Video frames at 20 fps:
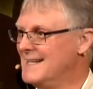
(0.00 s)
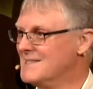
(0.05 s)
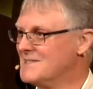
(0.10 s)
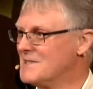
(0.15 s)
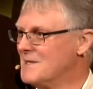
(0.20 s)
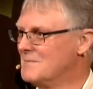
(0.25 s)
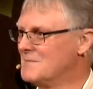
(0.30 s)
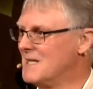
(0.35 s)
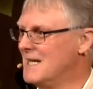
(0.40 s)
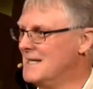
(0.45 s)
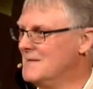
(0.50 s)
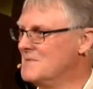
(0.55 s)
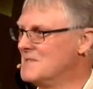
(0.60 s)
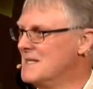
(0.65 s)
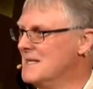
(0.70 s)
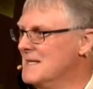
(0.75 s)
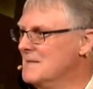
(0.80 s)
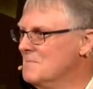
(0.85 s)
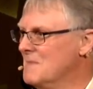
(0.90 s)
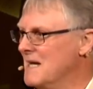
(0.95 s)
And sometimes
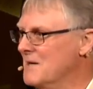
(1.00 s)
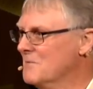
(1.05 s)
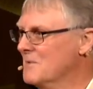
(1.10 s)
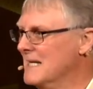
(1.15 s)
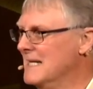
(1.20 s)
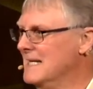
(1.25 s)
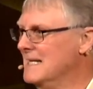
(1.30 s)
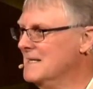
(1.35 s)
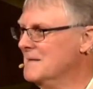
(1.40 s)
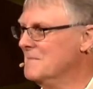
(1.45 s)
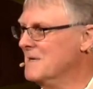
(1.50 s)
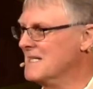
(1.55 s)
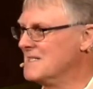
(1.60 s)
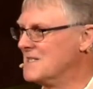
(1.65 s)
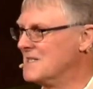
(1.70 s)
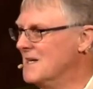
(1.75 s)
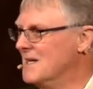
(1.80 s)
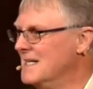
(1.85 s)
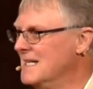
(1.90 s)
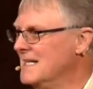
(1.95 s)
in my reading and my
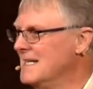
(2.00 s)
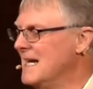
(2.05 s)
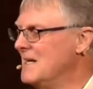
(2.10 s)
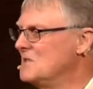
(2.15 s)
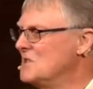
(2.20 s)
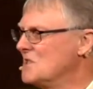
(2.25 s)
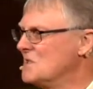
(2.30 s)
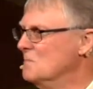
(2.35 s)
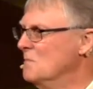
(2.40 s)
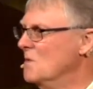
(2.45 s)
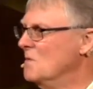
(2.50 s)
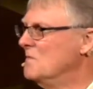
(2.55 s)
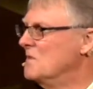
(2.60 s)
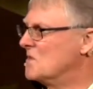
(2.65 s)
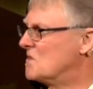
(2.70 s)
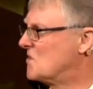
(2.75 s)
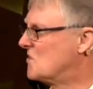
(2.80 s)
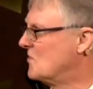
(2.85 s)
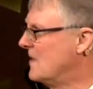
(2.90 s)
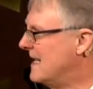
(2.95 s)
studying, I'll just move the
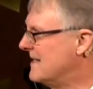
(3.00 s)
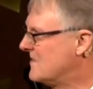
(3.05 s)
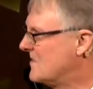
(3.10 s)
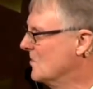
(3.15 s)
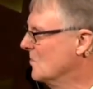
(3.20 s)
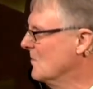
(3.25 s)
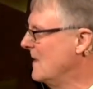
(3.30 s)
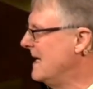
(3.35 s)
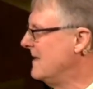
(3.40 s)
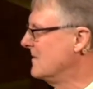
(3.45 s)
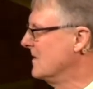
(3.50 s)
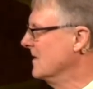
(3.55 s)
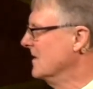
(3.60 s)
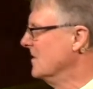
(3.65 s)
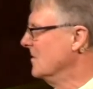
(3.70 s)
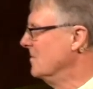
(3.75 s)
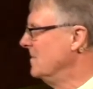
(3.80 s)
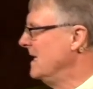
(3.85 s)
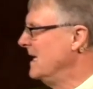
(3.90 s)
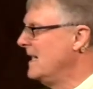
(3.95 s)
stress around a
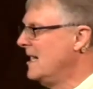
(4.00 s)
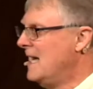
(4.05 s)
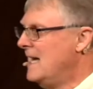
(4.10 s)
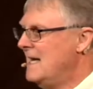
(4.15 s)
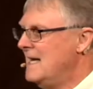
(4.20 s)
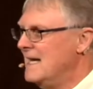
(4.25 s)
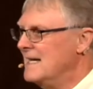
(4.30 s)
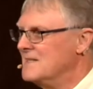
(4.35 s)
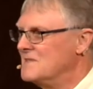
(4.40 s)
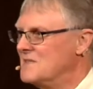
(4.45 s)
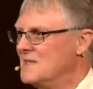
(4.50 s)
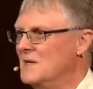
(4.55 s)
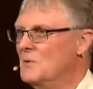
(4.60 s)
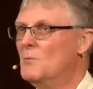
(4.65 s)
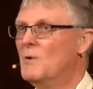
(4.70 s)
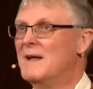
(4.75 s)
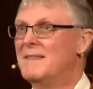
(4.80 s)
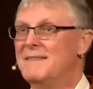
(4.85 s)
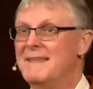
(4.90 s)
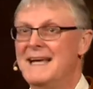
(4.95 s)
little bit and see
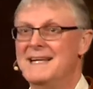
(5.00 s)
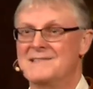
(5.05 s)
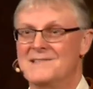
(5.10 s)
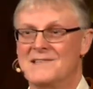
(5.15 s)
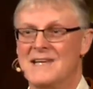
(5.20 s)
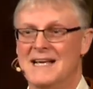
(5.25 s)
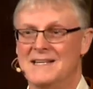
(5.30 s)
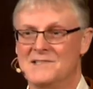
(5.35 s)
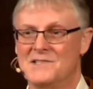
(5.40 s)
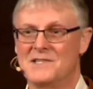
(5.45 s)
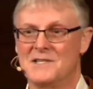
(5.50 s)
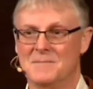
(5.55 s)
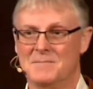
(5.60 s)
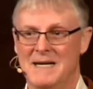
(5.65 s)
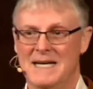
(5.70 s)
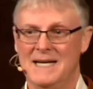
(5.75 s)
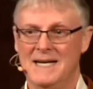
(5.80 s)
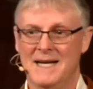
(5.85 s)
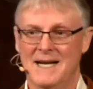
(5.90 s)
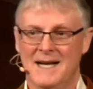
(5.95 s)
what that says to
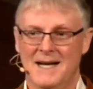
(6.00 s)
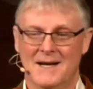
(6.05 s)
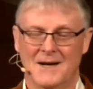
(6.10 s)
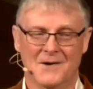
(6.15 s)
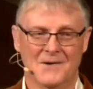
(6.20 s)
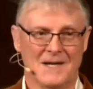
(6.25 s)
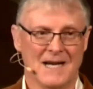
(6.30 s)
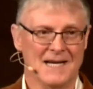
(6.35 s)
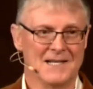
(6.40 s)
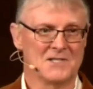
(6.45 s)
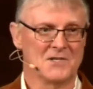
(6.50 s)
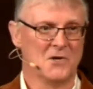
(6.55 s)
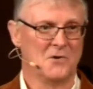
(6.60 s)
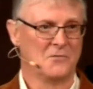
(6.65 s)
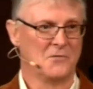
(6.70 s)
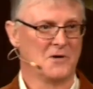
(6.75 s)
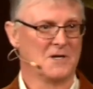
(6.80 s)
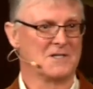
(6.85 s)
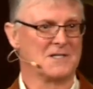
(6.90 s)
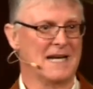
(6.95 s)
me. Okay, so
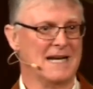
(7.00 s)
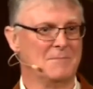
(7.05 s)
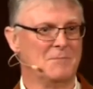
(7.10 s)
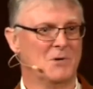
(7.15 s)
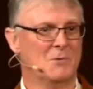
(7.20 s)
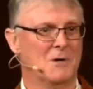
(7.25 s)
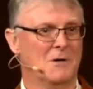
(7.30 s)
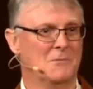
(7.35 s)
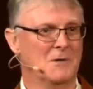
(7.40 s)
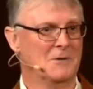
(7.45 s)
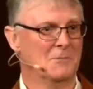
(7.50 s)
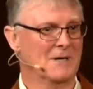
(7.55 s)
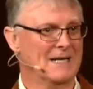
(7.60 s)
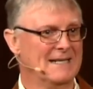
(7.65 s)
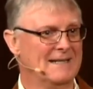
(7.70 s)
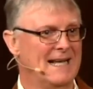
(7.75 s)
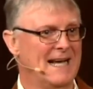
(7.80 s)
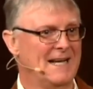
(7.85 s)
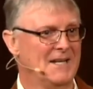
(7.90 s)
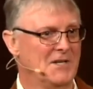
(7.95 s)
for example, when we
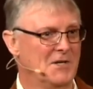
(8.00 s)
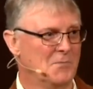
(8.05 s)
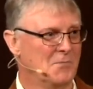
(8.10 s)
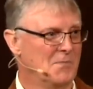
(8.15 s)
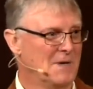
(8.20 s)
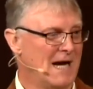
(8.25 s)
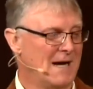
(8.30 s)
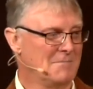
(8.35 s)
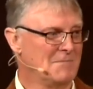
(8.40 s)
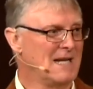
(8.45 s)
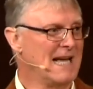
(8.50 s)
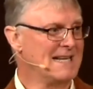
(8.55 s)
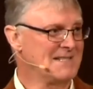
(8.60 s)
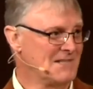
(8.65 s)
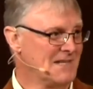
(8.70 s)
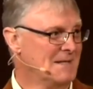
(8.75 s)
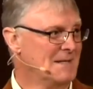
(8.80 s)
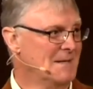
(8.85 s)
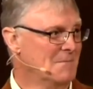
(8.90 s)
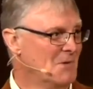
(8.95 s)
read that, you, I'm
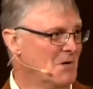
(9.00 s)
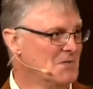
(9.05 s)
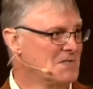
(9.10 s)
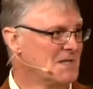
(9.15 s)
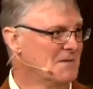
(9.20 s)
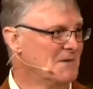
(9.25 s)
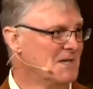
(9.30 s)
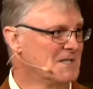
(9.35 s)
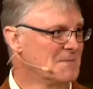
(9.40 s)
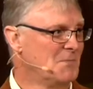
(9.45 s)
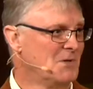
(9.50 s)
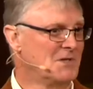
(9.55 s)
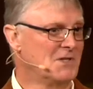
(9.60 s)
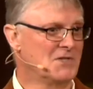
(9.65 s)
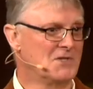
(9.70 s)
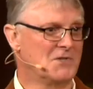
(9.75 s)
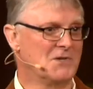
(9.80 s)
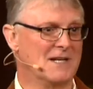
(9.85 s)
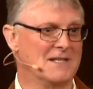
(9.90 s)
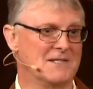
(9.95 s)
guessing that most of us put the
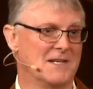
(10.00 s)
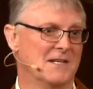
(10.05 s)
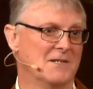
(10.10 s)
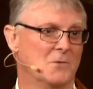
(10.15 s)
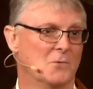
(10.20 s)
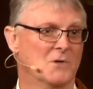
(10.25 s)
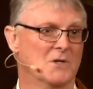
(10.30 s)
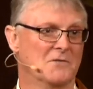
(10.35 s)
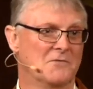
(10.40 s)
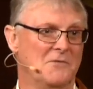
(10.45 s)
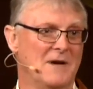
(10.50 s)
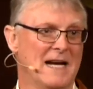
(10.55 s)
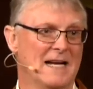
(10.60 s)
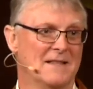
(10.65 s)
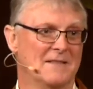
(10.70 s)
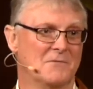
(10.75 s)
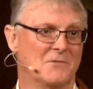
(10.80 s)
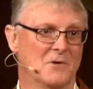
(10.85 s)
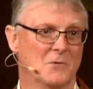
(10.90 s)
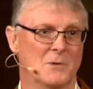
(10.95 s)
stress on the word
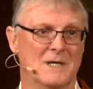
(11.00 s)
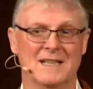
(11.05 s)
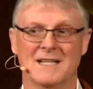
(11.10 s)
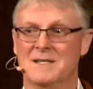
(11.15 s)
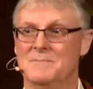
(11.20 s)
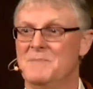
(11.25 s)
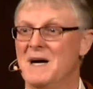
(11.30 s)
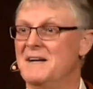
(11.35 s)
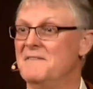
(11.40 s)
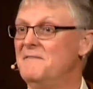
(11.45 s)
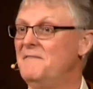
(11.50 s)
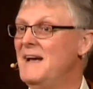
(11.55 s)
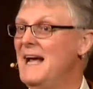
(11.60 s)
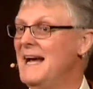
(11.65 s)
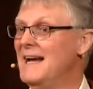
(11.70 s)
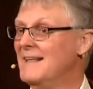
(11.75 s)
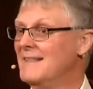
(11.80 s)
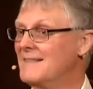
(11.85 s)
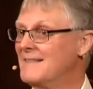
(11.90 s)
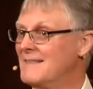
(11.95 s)
faith, for we live by
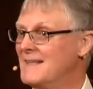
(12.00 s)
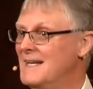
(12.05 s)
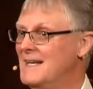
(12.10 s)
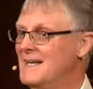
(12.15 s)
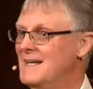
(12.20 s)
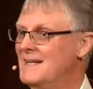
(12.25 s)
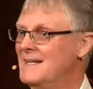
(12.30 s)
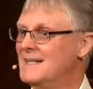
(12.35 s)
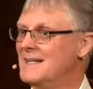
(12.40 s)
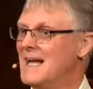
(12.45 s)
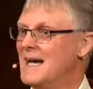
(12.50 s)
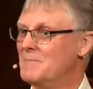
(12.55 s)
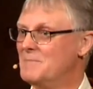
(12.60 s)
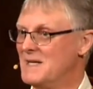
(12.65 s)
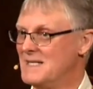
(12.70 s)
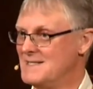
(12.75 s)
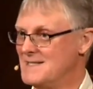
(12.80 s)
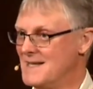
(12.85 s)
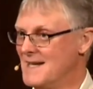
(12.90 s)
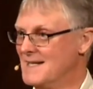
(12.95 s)
faith, not
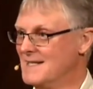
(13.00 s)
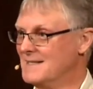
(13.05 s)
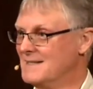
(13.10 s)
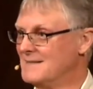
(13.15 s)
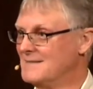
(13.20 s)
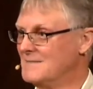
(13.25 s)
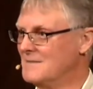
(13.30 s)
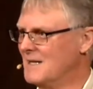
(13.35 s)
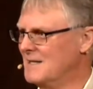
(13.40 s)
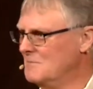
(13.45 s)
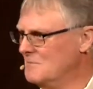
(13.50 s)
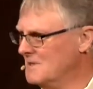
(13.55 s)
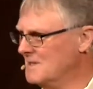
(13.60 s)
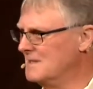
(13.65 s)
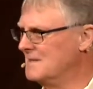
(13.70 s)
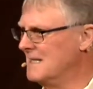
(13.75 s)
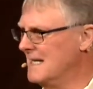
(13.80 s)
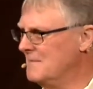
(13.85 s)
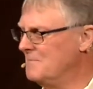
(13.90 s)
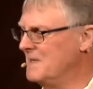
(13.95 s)
by sight right?
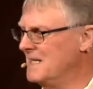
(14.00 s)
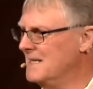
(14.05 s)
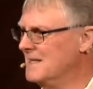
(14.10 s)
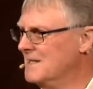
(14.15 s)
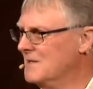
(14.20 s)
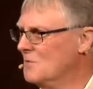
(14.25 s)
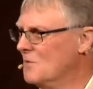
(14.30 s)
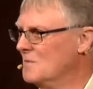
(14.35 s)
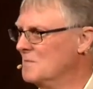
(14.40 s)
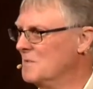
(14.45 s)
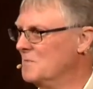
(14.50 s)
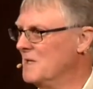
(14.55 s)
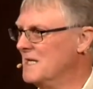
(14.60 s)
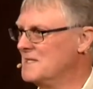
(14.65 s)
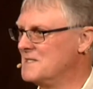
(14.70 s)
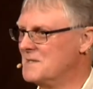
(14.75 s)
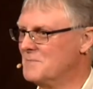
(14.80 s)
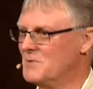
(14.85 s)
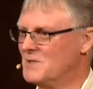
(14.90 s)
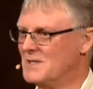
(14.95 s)
Wouldn't that be the normal
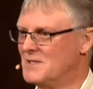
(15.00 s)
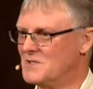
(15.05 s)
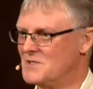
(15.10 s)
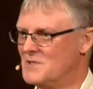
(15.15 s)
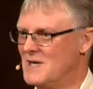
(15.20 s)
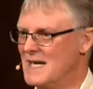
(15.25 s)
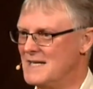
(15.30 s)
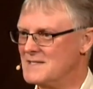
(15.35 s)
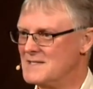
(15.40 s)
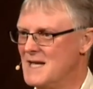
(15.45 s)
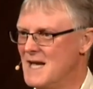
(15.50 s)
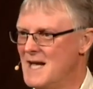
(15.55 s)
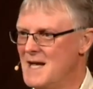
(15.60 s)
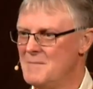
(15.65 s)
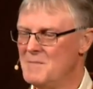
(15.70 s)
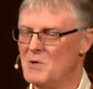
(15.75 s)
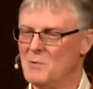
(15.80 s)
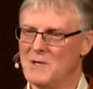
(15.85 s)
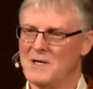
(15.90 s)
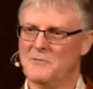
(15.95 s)
place to put the stress?
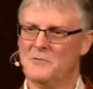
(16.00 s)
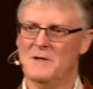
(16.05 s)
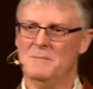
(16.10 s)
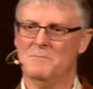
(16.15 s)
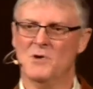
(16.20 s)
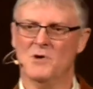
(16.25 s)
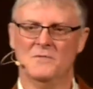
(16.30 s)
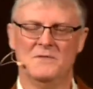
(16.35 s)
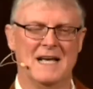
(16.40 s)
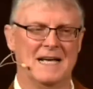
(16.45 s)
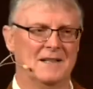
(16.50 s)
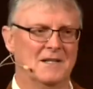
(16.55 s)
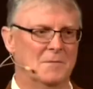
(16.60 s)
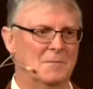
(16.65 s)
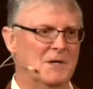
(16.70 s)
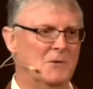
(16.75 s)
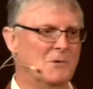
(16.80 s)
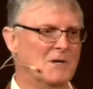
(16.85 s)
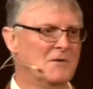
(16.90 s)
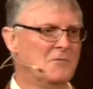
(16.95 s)
But what if we move that a little
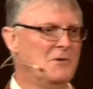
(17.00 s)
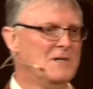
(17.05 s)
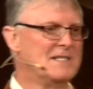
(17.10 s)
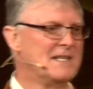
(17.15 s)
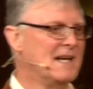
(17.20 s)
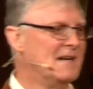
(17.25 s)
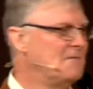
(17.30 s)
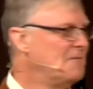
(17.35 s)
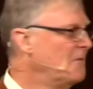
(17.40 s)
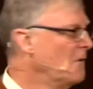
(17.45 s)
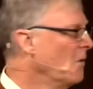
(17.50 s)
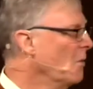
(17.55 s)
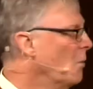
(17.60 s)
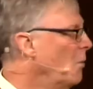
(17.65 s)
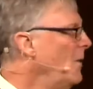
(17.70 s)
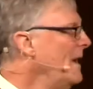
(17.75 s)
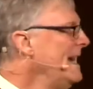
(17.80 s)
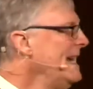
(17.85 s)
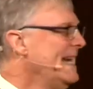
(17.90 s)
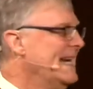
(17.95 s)
bit? What if we said, For
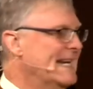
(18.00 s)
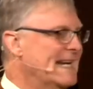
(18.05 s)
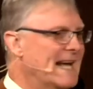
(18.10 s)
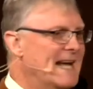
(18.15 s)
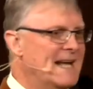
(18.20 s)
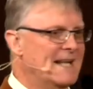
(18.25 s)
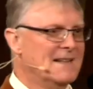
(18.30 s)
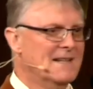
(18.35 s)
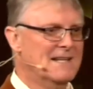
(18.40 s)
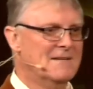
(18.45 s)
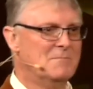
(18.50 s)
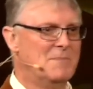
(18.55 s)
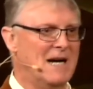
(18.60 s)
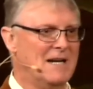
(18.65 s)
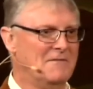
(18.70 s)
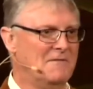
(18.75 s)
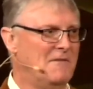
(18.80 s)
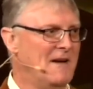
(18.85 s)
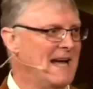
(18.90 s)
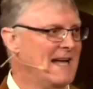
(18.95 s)
we live by
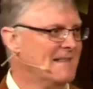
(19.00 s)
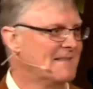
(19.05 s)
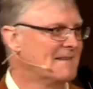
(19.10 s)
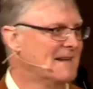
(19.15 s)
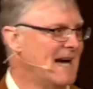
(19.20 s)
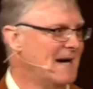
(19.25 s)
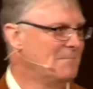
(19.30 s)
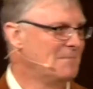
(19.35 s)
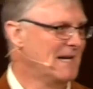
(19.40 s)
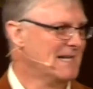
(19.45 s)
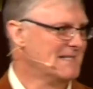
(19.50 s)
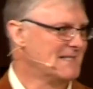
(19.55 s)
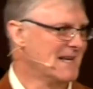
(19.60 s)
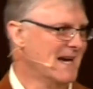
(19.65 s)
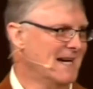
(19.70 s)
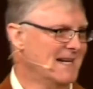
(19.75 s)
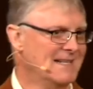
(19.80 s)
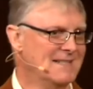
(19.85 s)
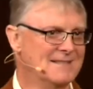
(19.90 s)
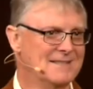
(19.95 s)
faith, not by
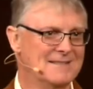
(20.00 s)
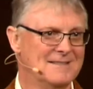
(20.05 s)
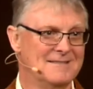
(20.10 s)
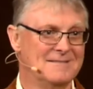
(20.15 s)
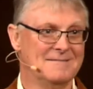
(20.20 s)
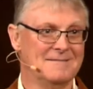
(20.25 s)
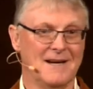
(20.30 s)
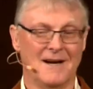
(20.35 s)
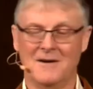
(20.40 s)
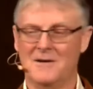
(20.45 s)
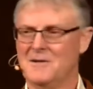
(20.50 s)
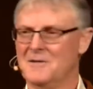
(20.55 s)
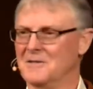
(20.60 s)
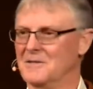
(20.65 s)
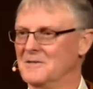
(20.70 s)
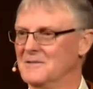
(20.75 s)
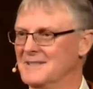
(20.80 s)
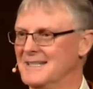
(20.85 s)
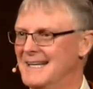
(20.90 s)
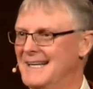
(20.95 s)
sight?
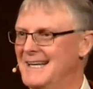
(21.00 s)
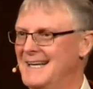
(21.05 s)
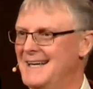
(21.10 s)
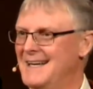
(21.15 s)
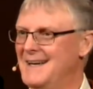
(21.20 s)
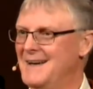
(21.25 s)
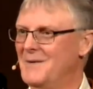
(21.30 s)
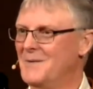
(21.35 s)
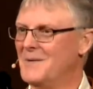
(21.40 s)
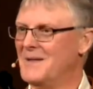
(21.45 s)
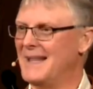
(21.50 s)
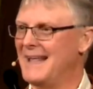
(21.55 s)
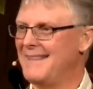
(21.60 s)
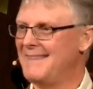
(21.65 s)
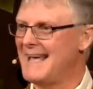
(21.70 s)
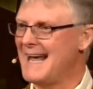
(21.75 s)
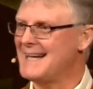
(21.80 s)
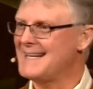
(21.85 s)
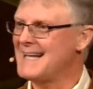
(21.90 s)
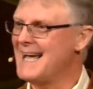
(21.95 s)
Oh,
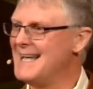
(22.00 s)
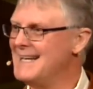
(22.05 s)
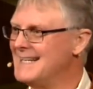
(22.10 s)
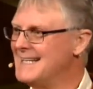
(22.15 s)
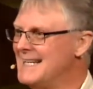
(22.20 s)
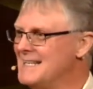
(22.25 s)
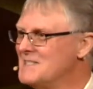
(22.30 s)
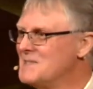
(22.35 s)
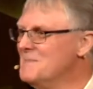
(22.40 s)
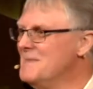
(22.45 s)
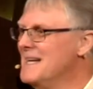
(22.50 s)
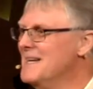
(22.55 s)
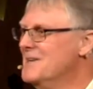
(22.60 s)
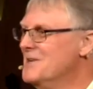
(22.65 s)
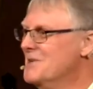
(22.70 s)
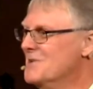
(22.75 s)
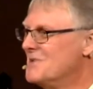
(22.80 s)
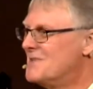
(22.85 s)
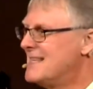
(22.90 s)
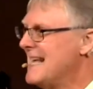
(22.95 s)
that kind of gives me a
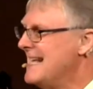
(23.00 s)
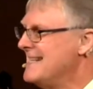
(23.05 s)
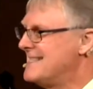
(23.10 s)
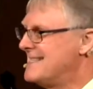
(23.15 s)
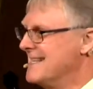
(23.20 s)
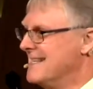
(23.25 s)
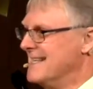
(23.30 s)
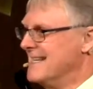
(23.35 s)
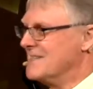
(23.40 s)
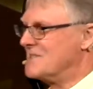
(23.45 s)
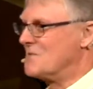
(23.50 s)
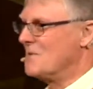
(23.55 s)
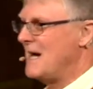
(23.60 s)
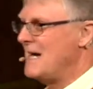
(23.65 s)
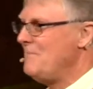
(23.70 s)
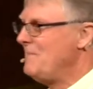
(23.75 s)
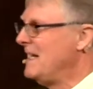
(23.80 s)
new sense of this, right?